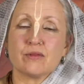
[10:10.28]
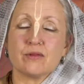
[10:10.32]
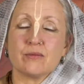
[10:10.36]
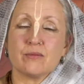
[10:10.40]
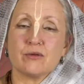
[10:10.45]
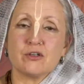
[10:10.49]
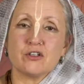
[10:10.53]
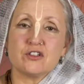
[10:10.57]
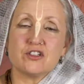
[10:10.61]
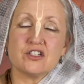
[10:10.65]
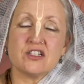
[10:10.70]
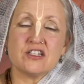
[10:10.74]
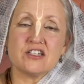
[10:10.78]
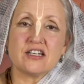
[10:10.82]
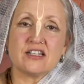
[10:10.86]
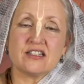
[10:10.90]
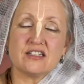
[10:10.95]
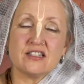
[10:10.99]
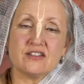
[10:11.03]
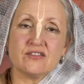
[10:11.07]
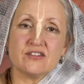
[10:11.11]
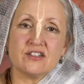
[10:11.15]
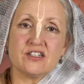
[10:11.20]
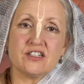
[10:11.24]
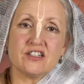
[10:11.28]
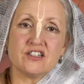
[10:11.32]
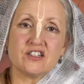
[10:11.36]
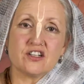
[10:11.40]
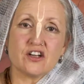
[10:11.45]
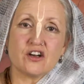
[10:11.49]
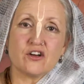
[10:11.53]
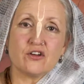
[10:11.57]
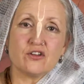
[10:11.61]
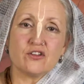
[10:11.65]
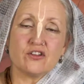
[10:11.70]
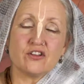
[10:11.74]
because his activities
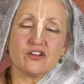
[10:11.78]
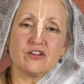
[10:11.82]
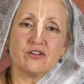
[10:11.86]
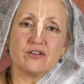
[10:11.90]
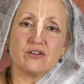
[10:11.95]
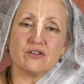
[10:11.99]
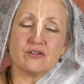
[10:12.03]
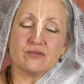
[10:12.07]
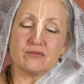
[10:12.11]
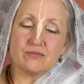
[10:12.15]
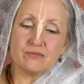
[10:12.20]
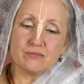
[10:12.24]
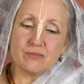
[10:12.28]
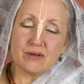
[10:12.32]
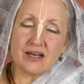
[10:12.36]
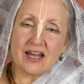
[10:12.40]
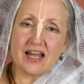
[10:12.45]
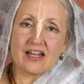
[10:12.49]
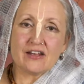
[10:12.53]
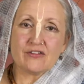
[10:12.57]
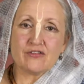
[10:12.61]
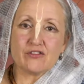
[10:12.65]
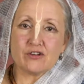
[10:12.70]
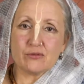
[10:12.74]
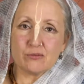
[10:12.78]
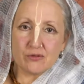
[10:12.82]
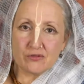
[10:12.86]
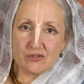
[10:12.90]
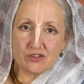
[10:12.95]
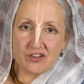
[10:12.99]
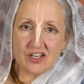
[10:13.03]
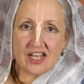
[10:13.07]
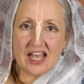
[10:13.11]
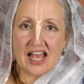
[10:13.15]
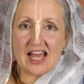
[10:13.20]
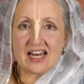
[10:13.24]
are on the platform of
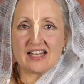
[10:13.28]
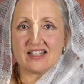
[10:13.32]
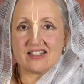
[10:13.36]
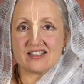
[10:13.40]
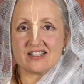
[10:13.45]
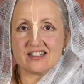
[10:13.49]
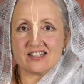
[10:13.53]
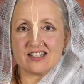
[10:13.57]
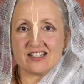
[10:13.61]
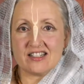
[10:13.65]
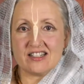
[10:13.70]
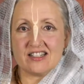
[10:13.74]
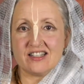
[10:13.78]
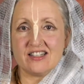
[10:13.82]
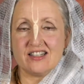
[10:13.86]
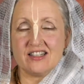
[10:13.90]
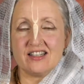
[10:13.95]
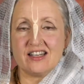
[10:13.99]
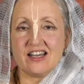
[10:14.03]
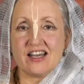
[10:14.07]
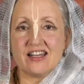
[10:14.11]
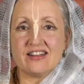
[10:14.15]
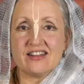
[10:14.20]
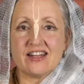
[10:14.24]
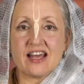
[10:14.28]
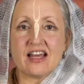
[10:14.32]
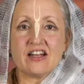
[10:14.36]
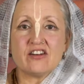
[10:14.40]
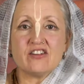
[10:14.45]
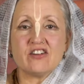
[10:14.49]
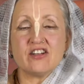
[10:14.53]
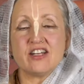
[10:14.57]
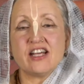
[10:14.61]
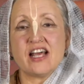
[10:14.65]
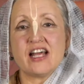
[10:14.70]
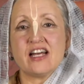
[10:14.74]
reality. And
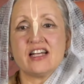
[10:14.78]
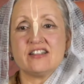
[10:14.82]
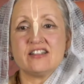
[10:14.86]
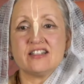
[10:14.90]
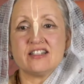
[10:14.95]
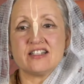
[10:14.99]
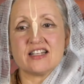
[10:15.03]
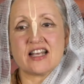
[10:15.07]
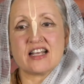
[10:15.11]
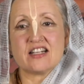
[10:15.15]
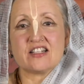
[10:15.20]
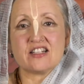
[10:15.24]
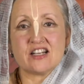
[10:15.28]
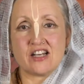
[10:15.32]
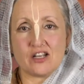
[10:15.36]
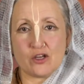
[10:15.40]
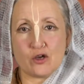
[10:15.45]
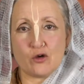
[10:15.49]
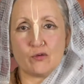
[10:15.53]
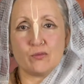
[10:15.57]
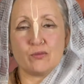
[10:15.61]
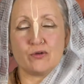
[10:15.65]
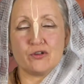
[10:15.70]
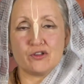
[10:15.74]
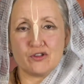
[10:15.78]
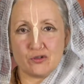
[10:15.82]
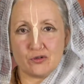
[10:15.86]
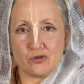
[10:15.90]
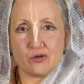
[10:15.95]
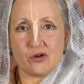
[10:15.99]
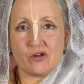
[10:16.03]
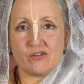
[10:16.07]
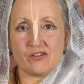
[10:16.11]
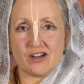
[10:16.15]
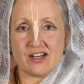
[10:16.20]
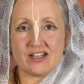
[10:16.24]
that reality is actually open to
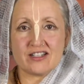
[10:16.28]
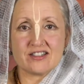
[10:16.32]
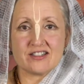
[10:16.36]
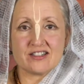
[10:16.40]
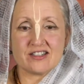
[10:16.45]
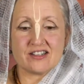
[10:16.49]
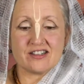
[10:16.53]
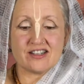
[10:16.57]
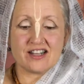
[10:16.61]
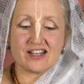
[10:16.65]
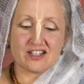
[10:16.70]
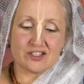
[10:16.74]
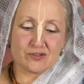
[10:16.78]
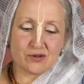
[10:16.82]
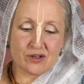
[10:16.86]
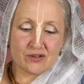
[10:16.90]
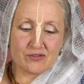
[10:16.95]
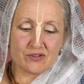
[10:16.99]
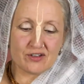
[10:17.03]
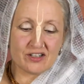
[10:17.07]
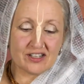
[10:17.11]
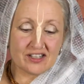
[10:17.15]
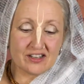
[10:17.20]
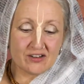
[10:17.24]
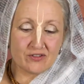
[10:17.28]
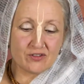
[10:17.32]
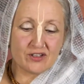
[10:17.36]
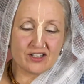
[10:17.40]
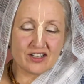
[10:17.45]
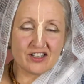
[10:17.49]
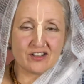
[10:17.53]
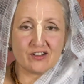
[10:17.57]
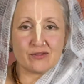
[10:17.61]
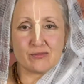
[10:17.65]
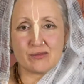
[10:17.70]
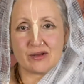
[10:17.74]
all of us. And that's why we're here
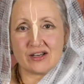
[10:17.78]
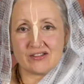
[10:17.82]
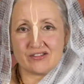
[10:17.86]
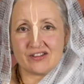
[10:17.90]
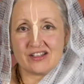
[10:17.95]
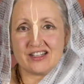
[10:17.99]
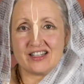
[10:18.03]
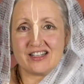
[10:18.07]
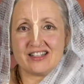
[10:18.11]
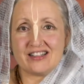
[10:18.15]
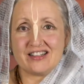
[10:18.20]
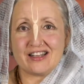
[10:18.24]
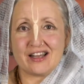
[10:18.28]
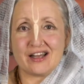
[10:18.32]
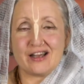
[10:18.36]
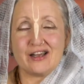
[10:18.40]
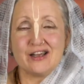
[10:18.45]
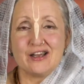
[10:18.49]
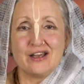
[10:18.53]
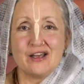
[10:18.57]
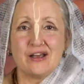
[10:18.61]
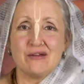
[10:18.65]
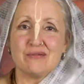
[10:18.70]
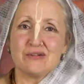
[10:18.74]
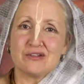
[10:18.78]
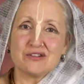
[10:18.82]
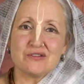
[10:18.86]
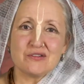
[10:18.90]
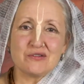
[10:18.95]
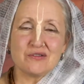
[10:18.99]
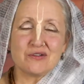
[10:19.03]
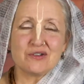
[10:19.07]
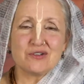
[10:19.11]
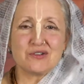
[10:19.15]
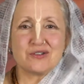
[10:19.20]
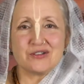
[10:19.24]
reading the Bhagavad-gita, because we
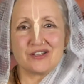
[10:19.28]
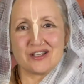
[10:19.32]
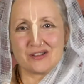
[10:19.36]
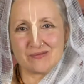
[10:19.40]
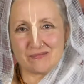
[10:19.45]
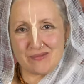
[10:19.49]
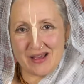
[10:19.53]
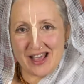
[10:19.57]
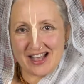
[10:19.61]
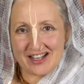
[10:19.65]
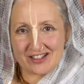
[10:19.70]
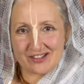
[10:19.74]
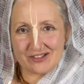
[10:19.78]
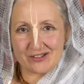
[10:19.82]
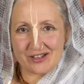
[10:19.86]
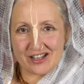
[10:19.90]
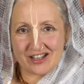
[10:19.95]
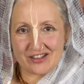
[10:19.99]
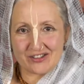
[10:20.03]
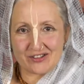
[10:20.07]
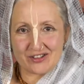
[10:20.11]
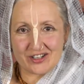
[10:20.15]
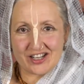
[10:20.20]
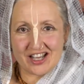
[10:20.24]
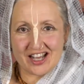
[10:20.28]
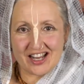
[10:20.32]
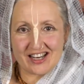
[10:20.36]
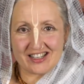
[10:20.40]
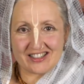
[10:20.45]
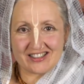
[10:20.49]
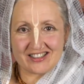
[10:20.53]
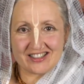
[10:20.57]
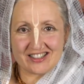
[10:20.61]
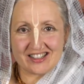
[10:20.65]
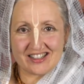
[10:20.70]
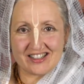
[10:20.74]
want to get back to that
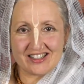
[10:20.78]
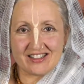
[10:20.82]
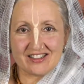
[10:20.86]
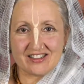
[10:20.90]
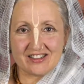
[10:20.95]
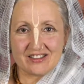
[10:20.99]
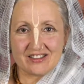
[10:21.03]
reality.